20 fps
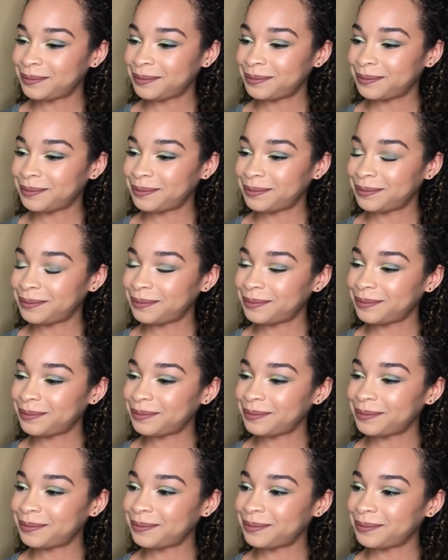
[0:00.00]

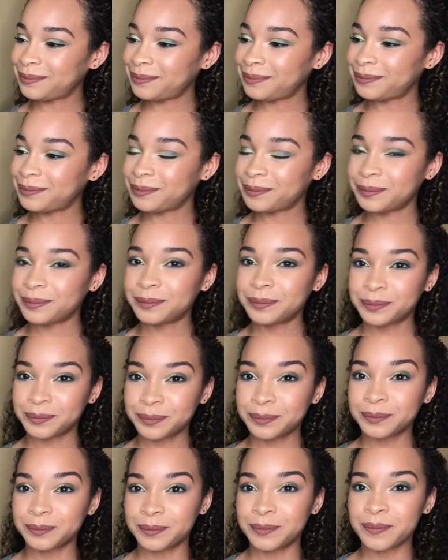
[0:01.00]

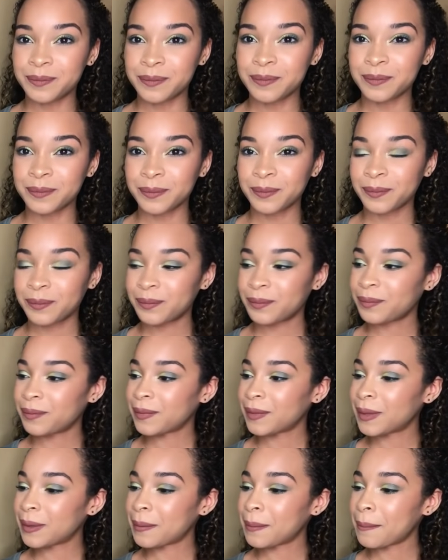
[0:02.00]

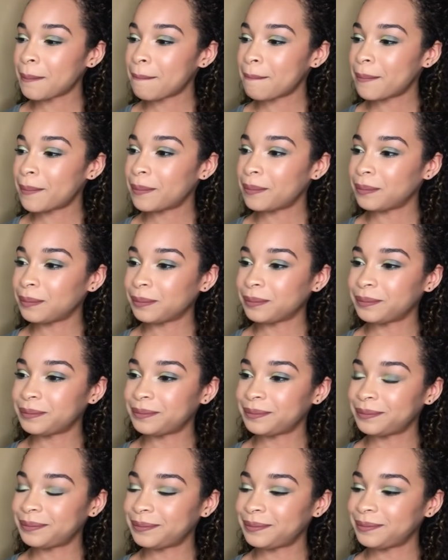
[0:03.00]

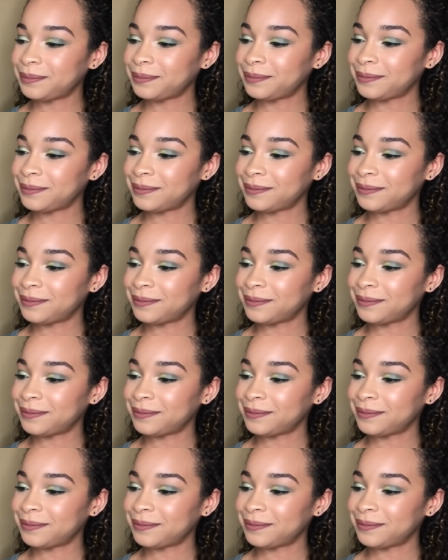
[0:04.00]
No words are spoken by the person on screen.